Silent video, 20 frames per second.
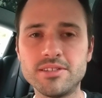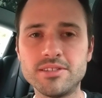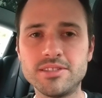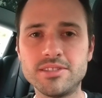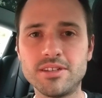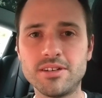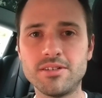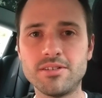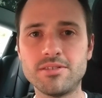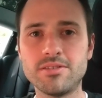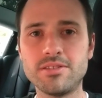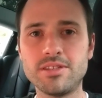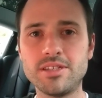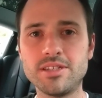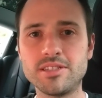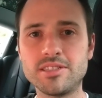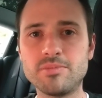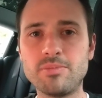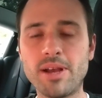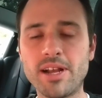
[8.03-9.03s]
so the
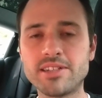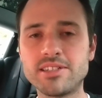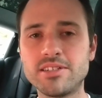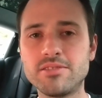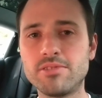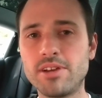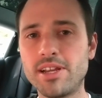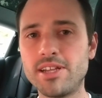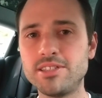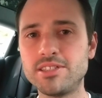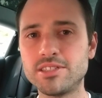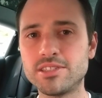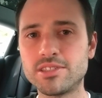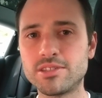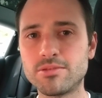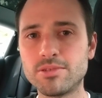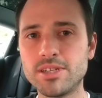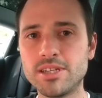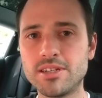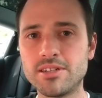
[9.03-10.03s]
expected range is
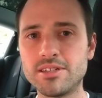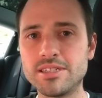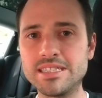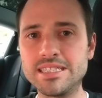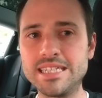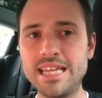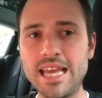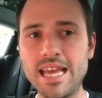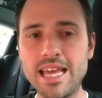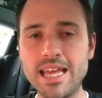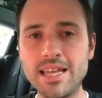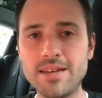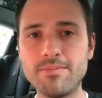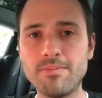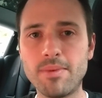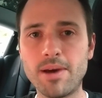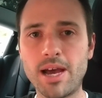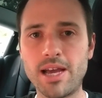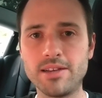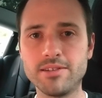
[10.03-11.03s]
310
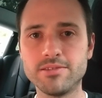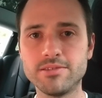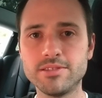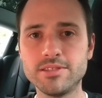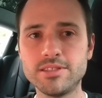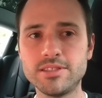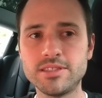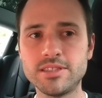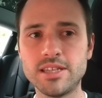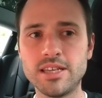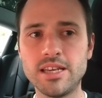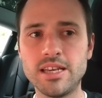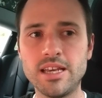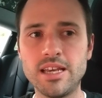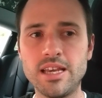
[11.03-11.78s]
miles.